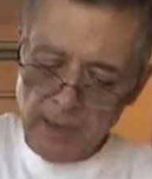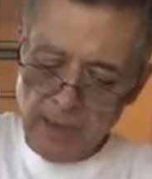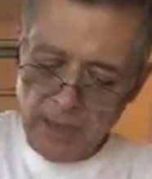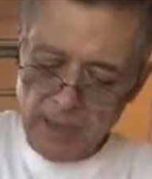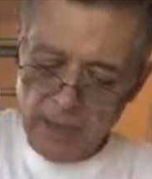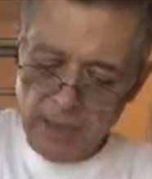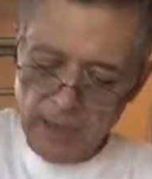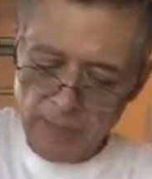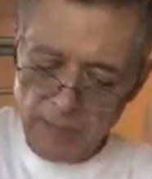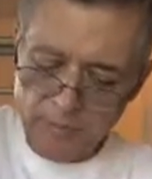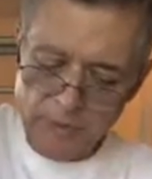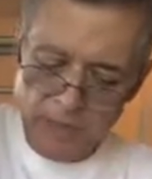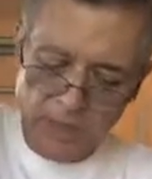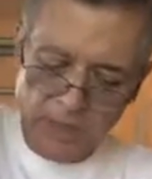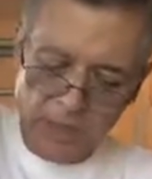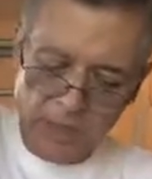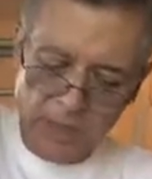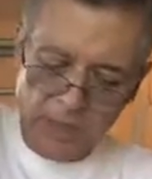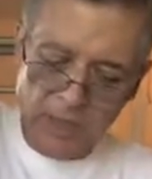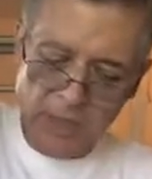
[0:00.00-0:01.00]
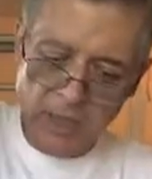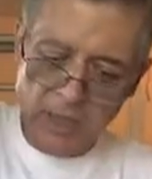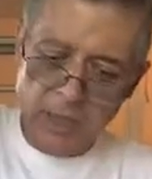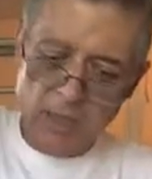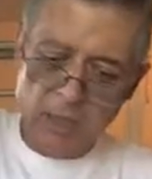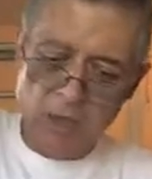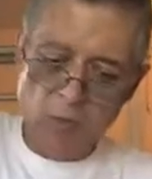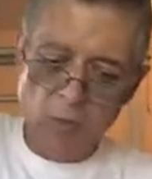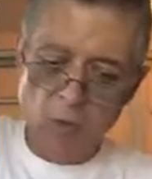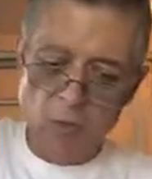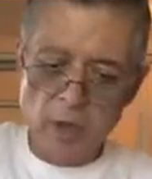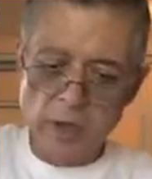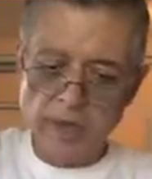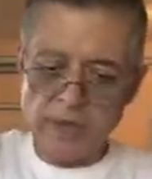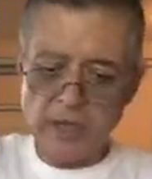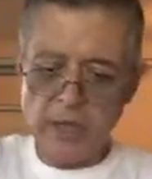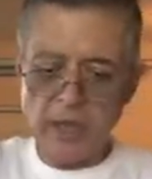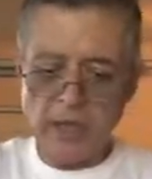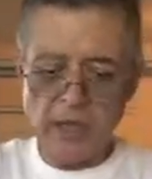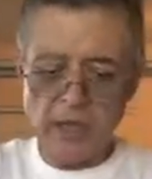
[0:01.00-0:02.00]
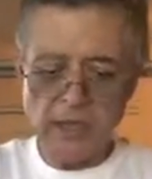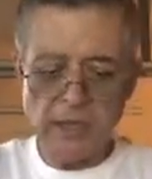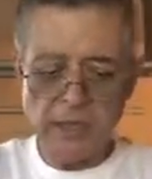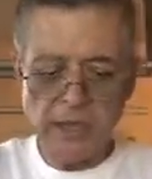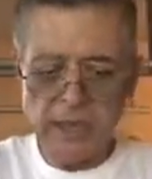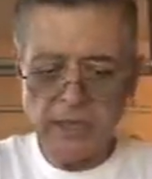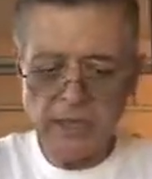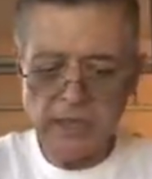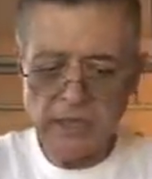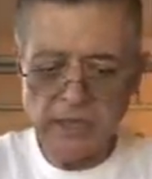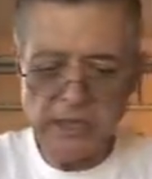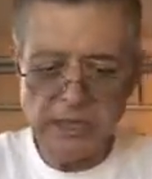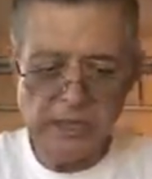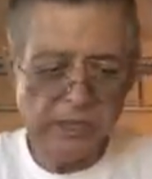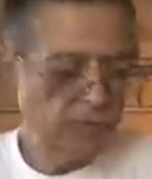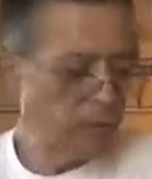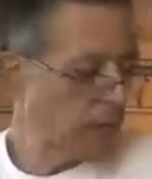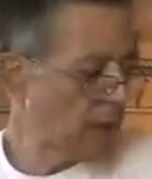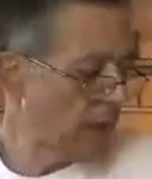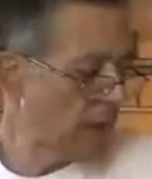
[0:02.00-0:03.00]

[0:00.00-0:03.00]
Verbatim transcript: It helps the, the wine take on a nice deep